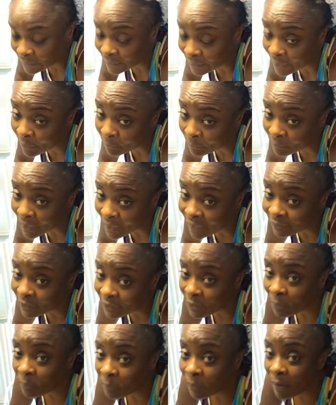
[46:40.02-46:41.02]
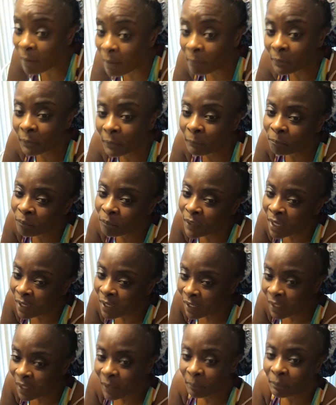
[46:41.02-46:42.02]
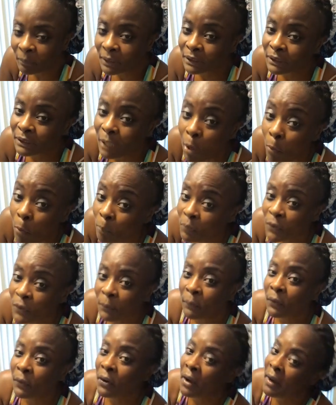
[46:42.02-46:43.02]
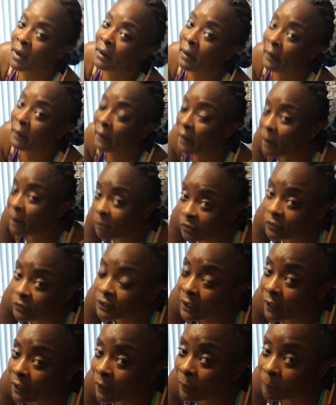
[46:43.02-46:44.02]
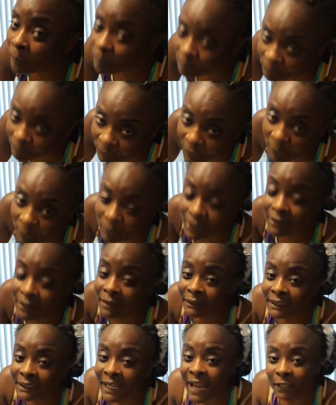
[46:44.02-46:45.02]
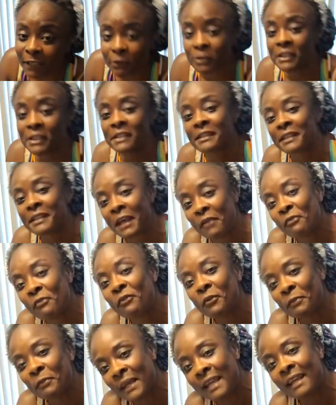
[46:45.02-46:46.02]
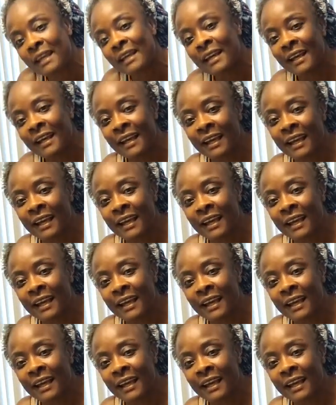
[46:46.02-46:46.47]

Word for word: Yep, that's their problem. But some people, I got come for them because they actually sent for me.